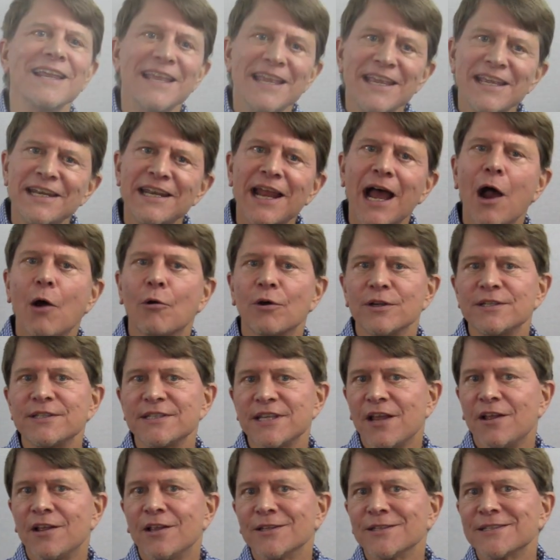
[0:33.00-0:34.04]
in our
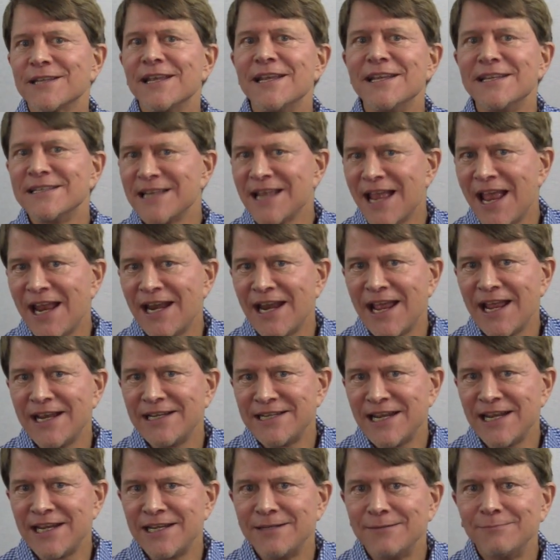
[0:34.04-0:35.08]
cells is
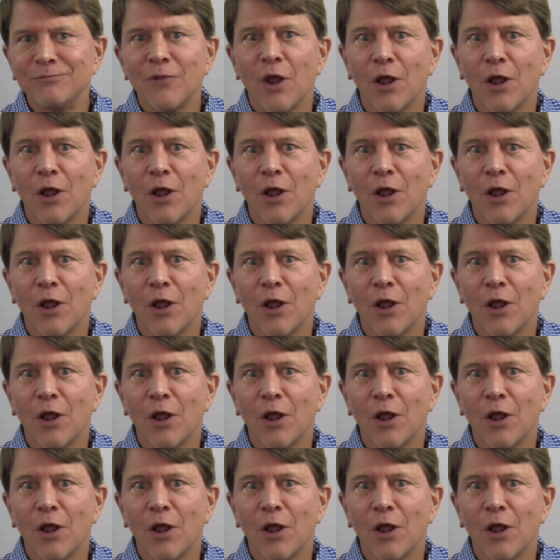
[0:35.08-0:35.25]
NAD,